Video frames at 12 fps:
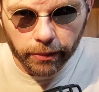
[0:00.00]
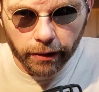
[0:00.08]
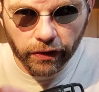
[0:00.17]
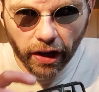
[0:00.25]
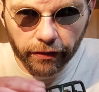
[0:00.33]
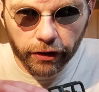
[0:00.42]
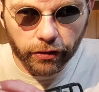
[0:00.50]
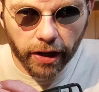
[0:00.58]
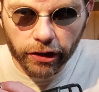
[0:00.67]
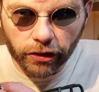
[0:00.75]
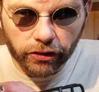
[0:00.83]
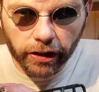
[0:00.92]
If you ever
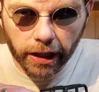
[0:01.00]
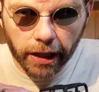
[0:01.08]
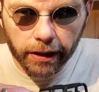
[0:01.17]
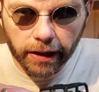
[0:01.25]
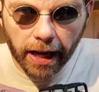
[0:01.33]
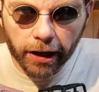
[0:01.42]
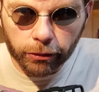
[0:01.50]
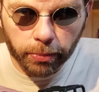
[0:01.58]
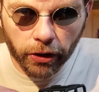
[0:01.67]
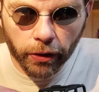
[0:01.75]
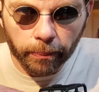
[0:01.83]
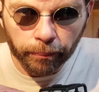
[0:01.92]
tried this again,
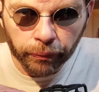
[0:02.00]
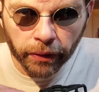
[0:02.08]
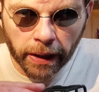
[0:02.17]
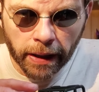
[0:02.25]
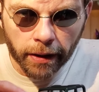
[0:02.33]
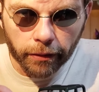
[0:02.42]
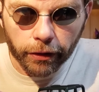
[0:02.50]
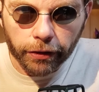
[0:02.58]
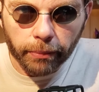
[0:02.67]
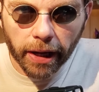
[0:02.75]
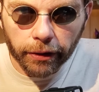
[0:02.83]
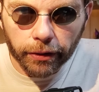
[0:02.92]
Hasbro, with
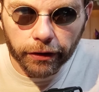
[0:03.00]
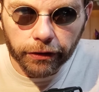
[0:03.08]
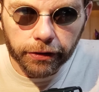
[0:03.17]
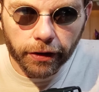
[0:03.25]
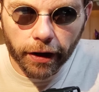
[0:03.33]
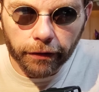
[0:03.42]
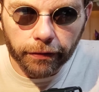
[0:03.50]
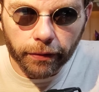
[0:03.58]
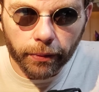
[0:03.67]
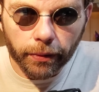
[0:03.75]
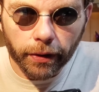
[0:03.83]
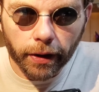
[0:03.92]
metal and stuff,
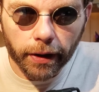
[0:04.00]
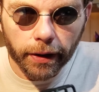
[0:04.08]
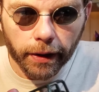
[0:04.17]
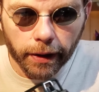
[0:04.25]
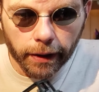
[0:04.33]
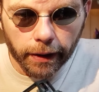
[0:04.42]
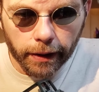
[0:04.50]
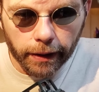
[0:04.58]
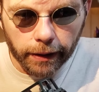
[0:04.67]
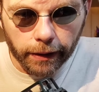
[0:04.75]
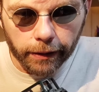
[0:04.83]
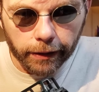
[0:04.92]
or
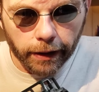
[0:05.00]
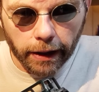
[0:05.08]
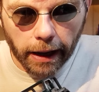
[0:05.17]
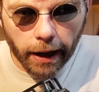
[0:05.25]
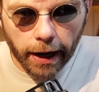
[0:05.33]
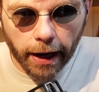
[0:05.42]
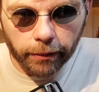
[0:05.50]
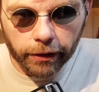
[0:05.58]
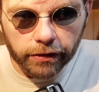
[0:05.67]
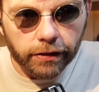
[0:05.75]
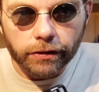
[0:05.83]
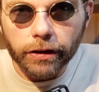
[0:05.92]
I would
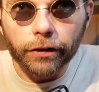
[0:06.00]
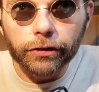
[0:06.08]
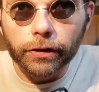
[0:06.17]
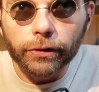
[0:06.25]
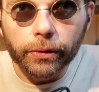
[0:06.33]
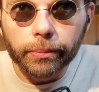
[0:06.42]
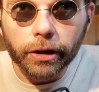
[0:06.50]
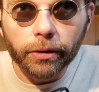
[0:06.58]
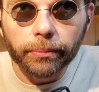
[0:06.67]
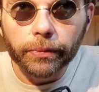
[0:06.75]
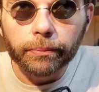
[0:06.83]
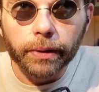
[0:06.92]
suggest
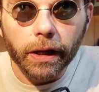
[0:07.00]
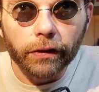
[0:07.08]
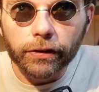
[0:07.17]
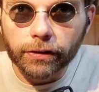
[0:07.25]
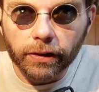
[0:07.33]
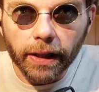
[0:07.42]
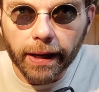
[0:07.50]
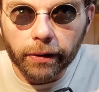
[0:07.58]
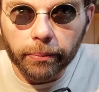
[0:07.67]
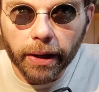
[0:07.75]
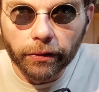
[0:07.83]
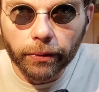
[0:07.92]
aluminum because it's lighter
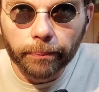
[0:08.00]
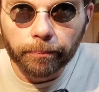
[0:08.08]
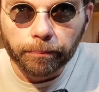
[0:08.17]
metal,